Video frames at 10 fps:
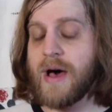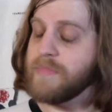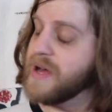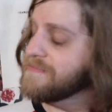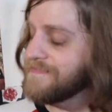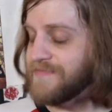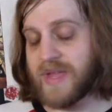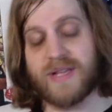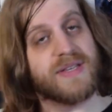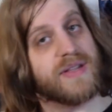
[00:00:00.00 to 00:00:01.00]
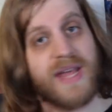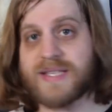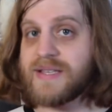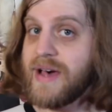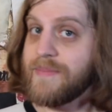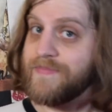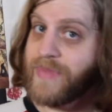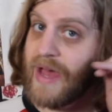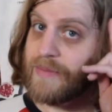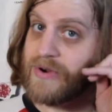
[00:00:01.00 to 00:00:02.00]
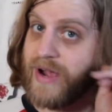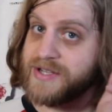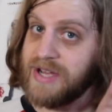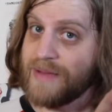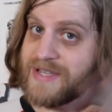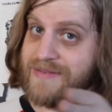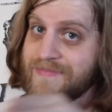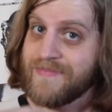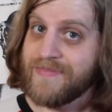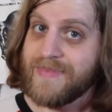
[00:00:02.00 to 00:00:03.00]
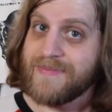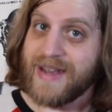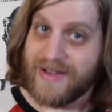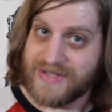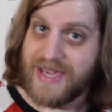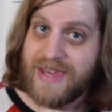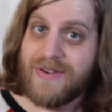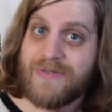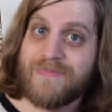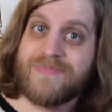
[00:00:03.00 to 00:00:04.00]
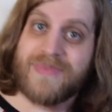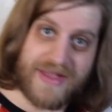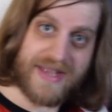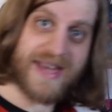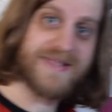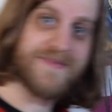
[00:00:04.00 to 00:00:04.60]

But until next time, I'm Crash Thompson, and I'll see you in the next